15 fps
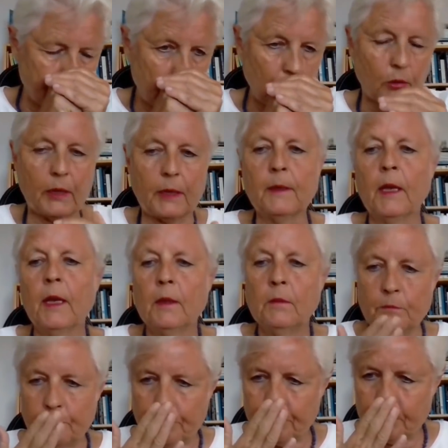Sorry.
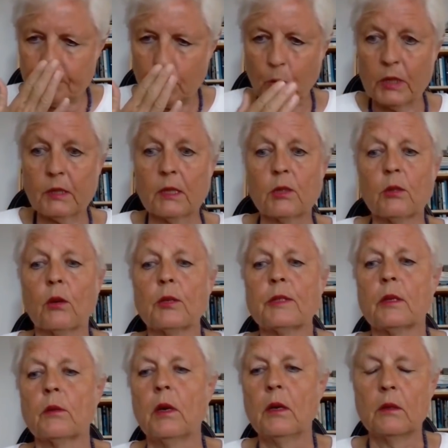Which is
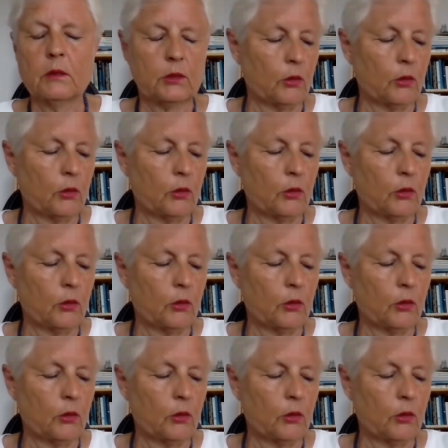also,